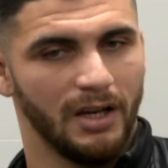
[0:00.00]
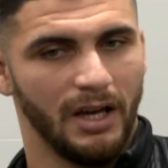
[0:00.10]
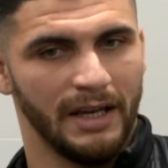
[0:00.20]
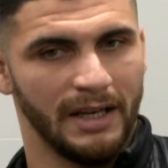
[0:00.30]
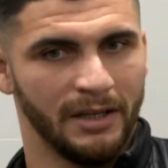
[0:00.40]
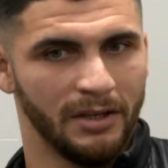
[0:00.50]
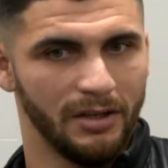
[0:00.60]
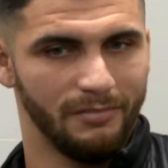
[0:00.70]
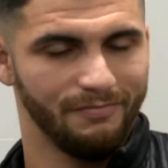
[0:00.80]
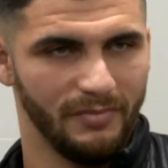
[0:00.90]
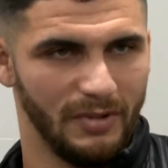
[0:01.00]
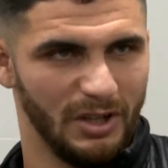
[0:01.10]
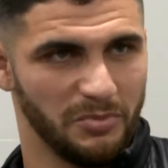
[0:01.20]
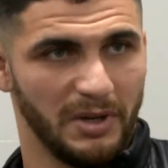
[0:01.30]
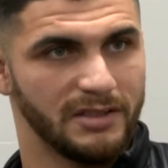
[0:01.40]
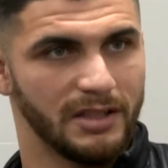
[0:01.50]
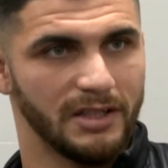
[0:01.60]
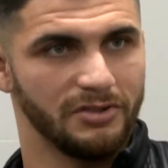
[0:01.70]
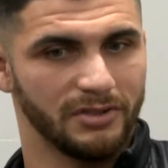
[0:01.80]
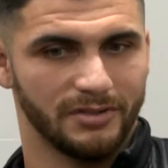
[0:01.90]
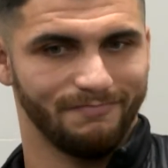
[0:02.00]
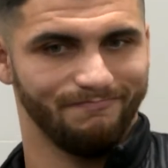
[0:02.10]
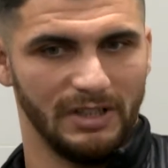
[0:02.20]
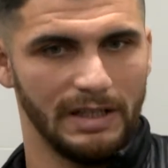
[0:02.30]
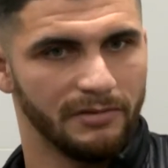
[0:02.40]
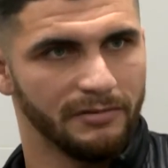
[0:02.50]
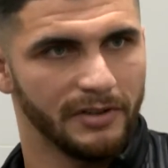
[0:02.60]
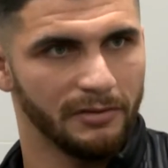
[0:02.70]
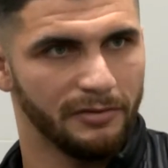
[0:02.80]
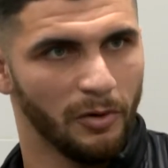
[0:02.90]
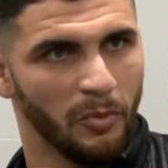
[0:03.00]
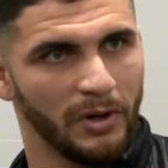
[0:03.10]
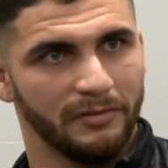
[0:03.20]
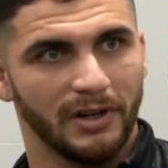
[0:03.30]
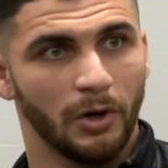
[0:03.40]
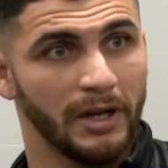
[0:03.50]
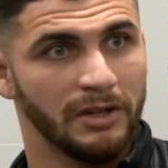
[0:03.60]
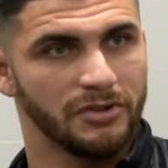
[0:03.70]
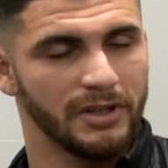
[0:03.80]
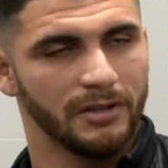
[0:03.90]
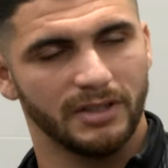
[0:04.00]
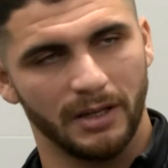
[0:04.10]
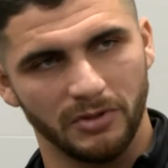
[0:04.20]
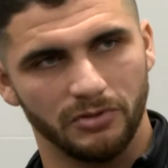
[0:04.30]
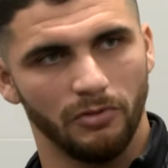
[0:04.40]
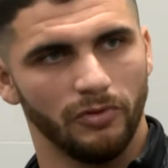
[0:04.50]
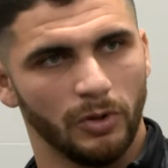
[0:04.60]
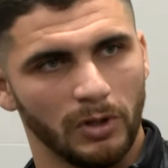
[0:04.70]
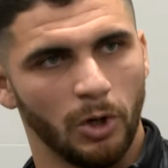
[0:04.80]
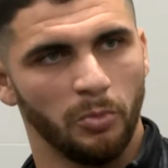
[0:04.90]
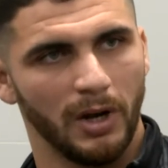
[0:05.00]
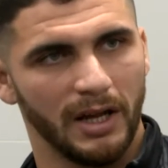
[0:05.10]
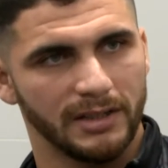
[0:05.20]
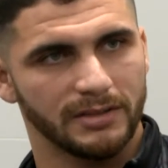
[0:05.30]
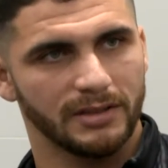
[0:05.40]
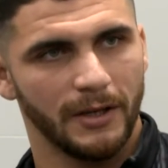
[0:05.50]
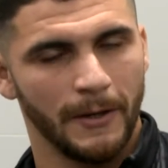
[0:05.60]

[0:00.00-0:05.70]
And then I was basically just living for the football, and if I got injured, it would take me to a real low place.